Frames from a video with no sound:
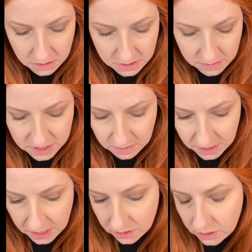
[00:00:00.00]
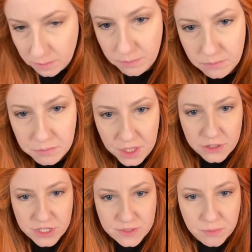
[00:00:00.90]
Seems to me like her
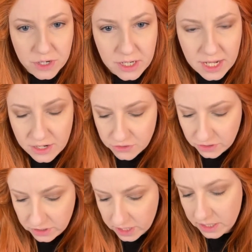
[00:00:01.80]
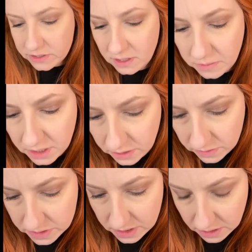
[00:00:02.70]
blush is pretty natural looking, so I'm going to
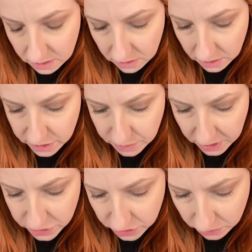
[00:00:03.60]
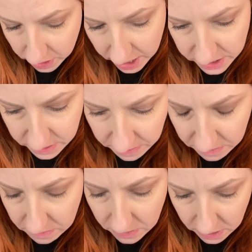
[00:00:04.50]
use the NARS blush in Orgasm,
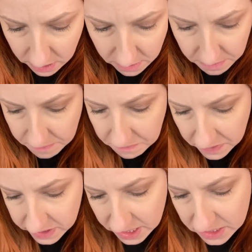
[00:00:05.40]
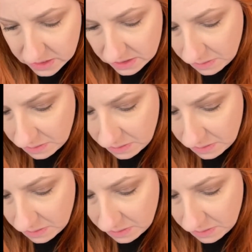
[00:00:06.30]
because that's